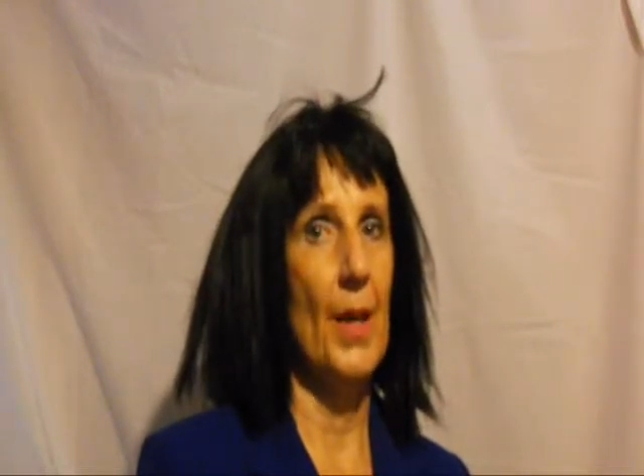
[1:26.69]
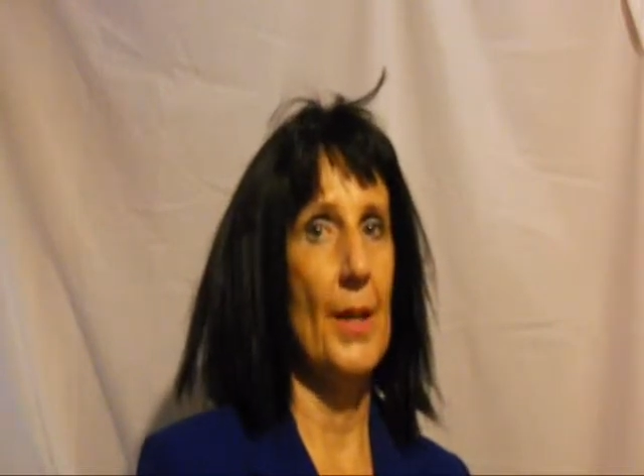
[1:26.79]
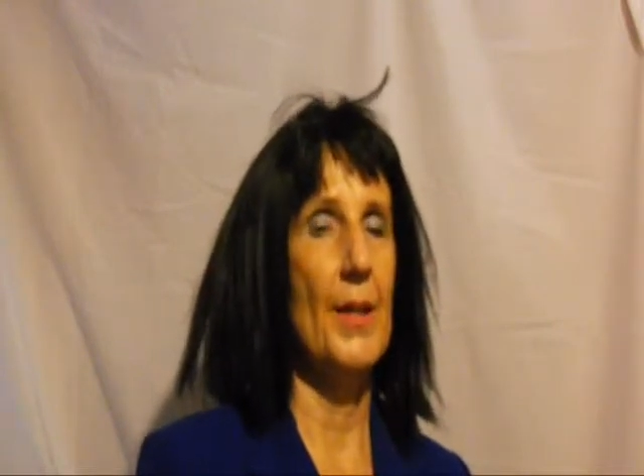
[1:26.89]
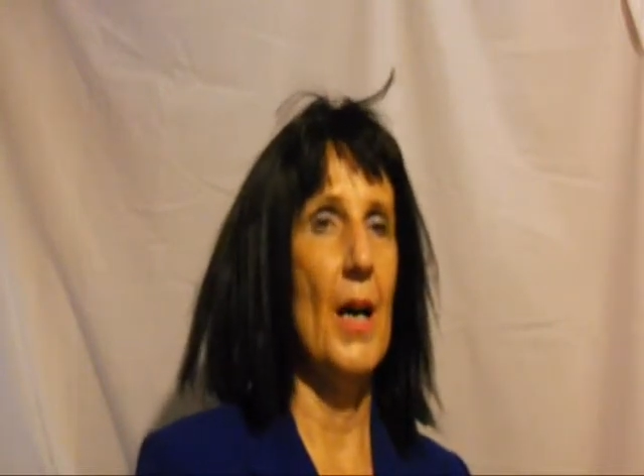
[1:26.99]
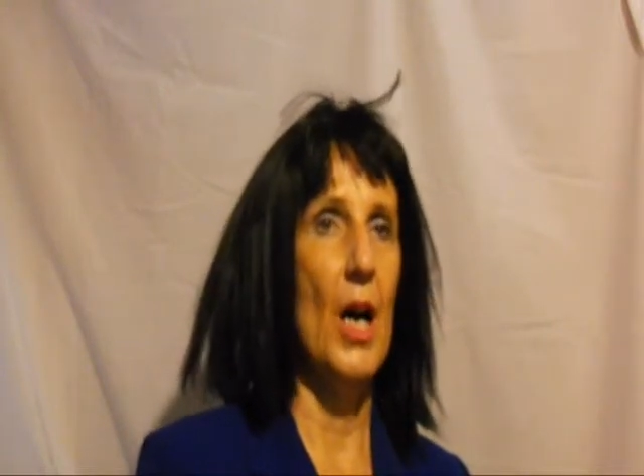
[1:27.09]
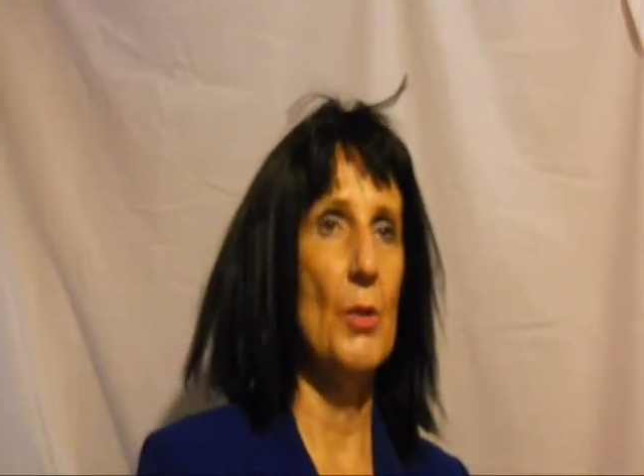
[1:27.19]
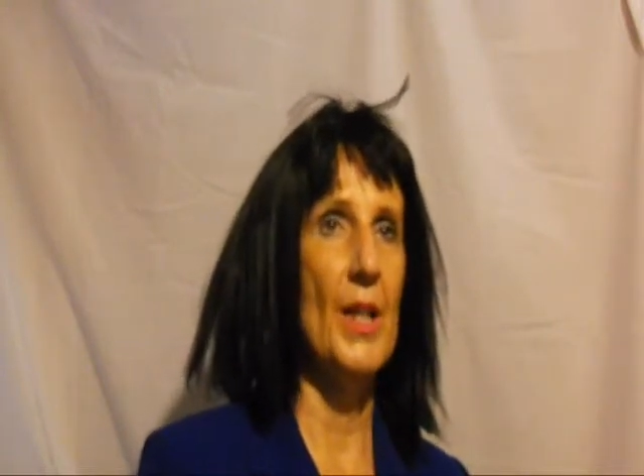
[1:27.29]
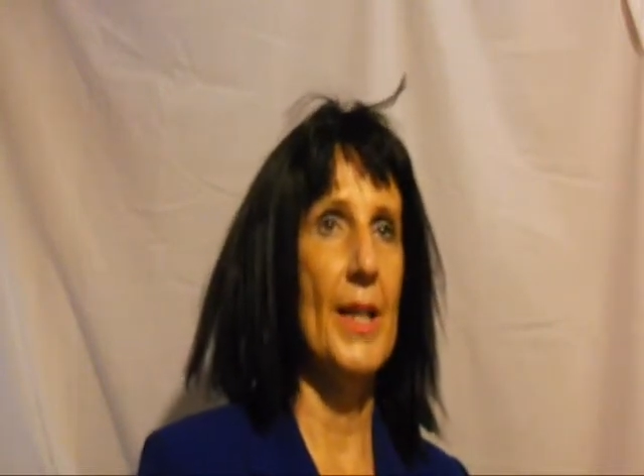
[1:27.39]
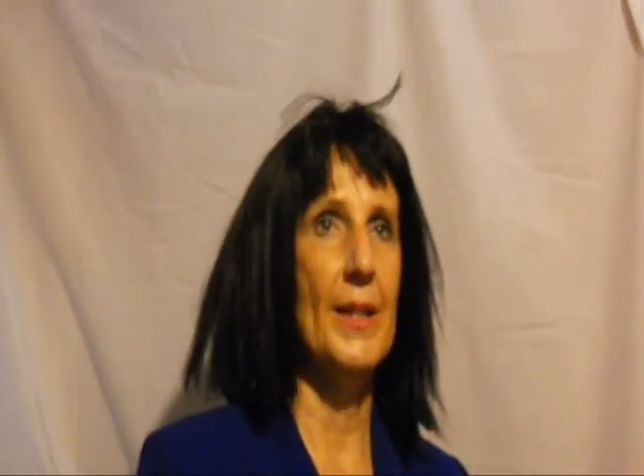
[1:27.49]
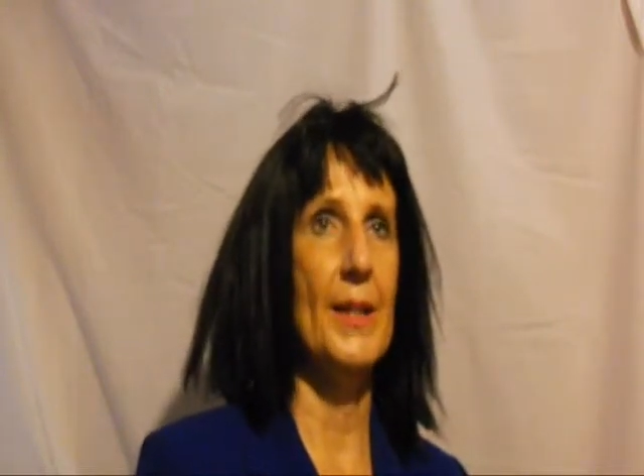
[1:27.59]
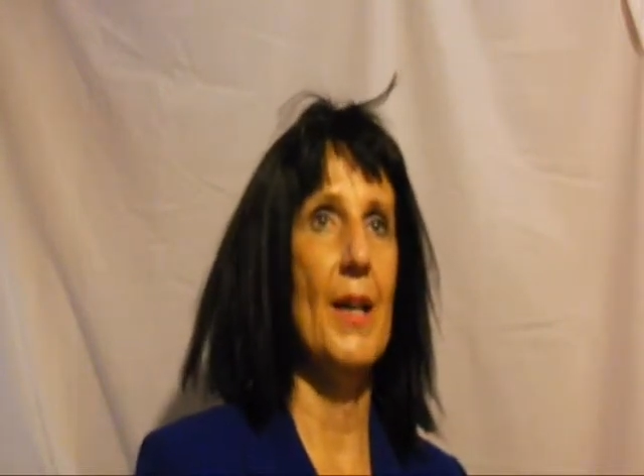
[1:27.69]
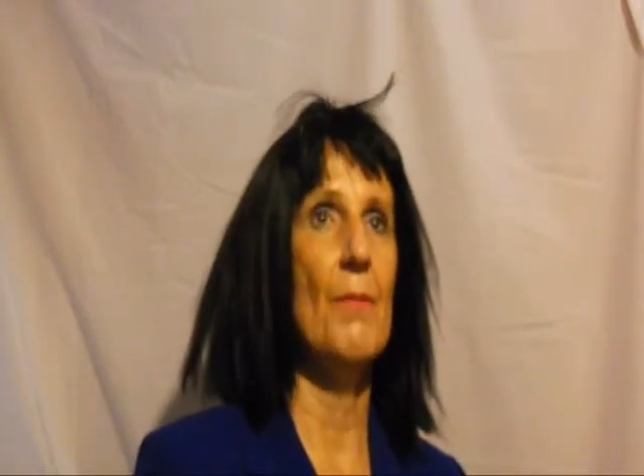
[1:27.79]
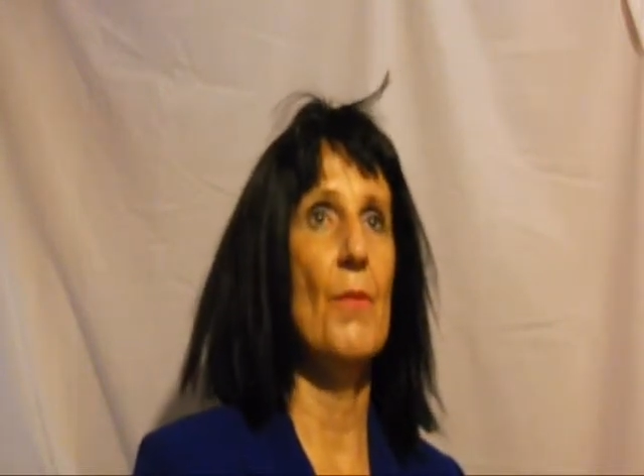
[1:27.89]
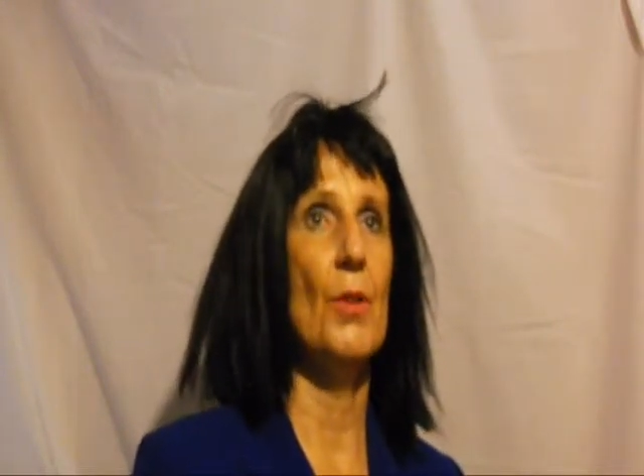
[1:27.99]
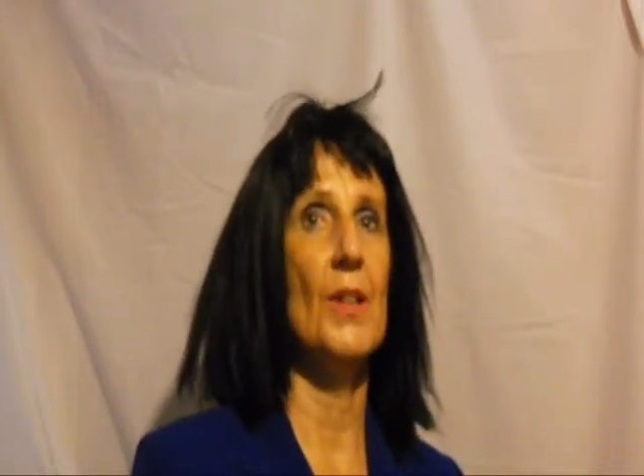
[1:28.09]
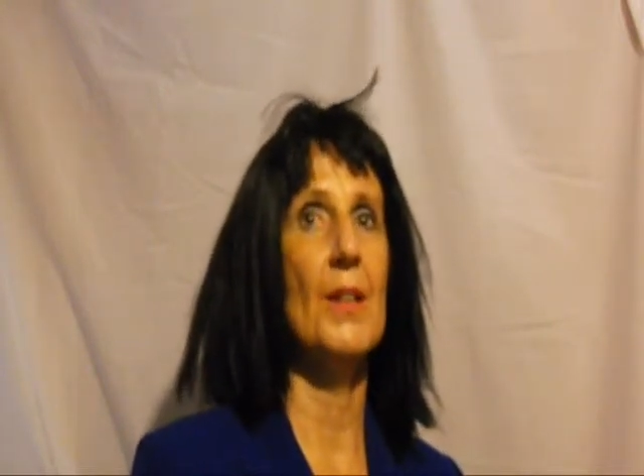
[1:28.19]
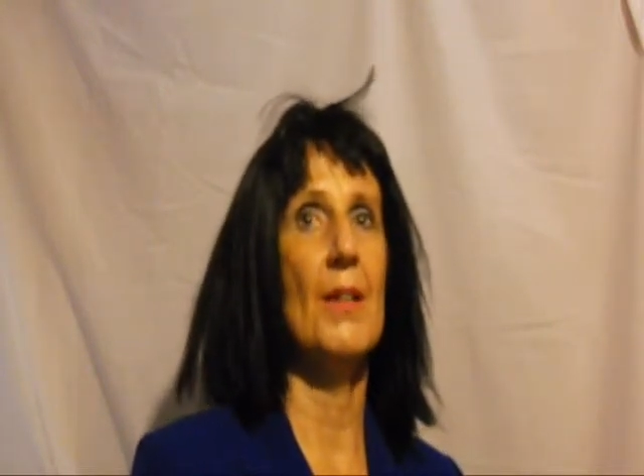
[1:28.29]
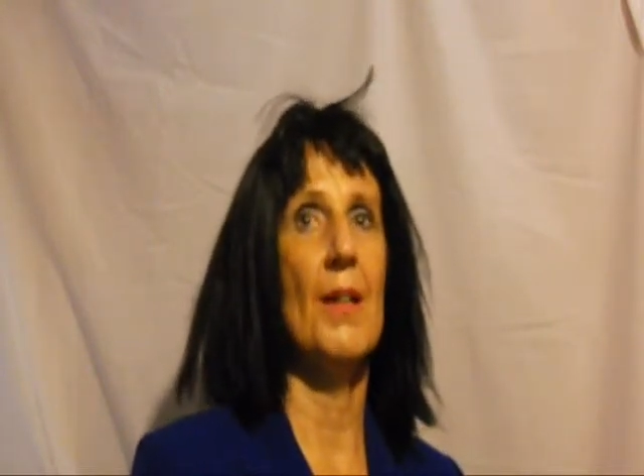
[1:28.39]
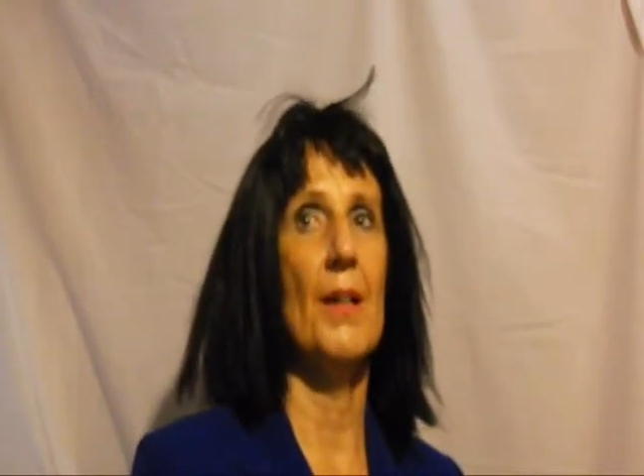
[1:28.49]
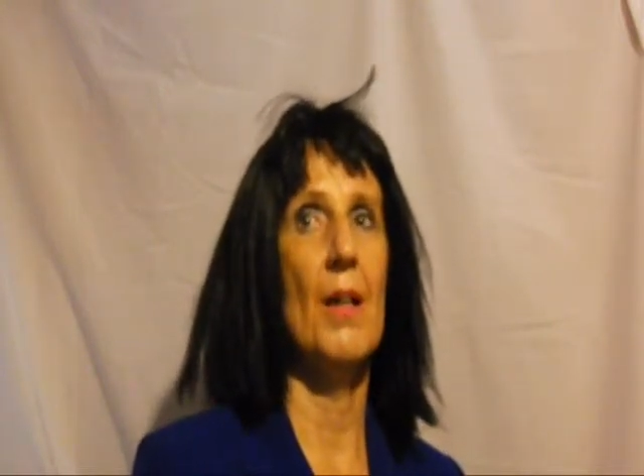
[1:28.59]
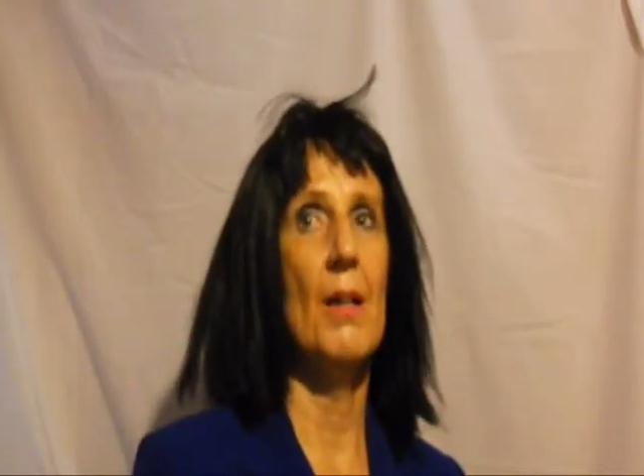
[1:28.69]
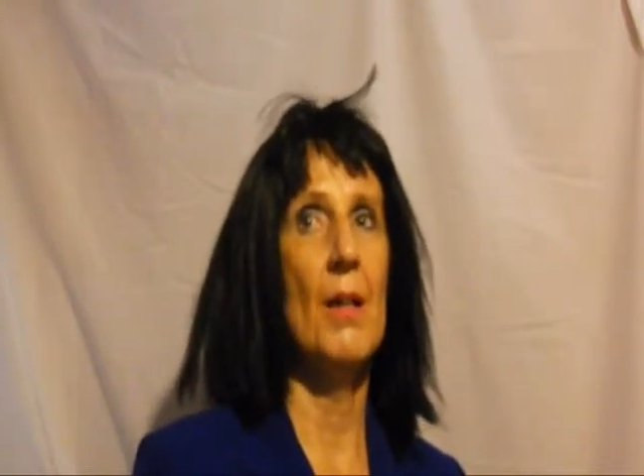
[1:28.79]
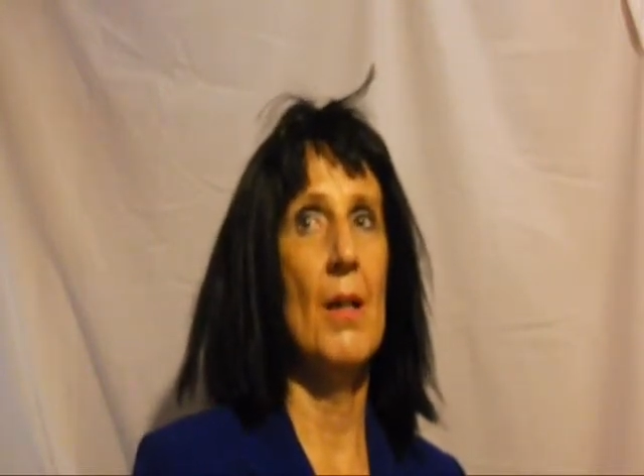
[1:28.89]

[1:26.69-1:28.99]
and uh, how they ended up for that kind of